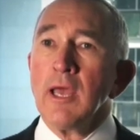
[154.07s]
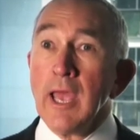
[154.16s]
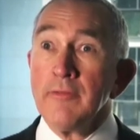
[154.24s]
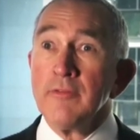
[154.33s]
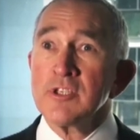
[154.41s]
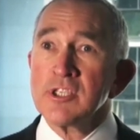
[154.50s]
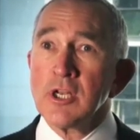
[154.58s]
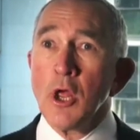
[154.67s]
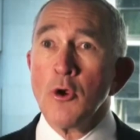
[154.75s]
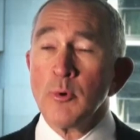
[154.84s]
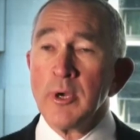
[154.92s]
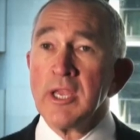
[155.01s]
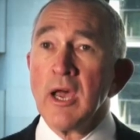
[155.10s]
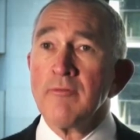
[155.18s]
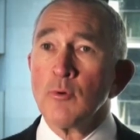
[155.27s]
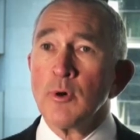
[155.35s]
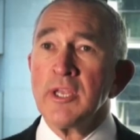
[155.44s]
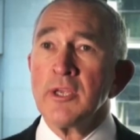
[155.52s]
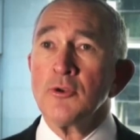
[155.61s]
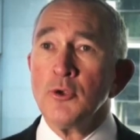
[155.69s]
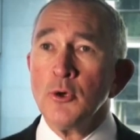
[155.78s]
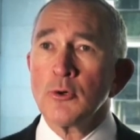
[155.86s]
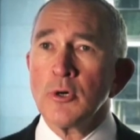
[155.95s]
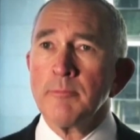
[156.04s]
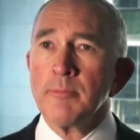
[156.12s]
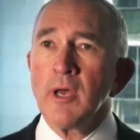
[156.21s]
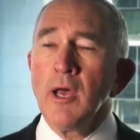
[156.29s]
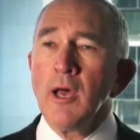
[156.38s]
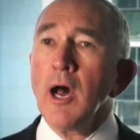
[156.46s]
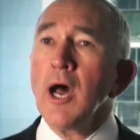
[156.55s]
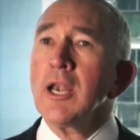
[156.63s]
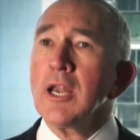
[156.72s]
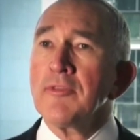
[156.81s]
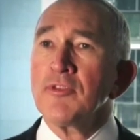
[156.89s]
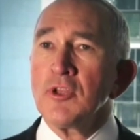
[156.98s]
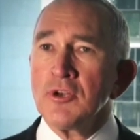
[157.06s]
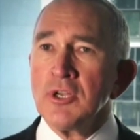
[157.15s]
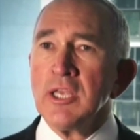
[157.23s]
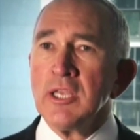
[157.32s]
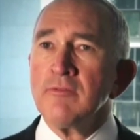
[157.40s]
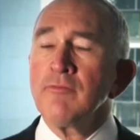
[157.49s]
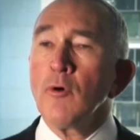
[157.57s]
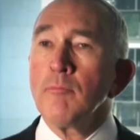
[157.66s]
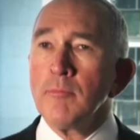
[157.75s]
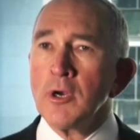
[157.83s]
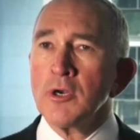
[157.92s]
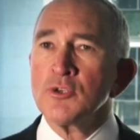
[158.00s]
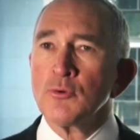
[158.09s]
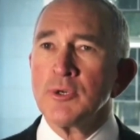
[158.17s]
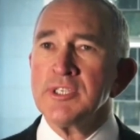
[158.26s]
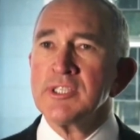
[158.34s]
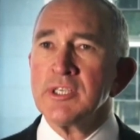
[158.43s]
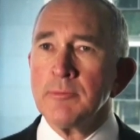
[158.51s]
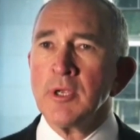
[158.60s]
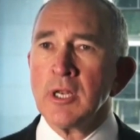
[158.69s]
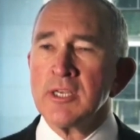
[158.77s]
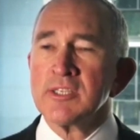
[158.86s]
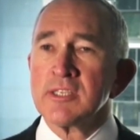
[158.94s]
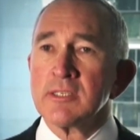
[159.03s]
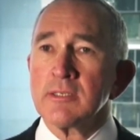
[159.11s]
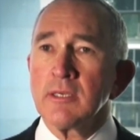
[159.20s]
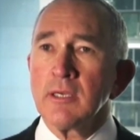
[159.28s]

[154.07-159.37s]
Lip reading: and the slow recovery in Europe highlight the need for monetary stimulus.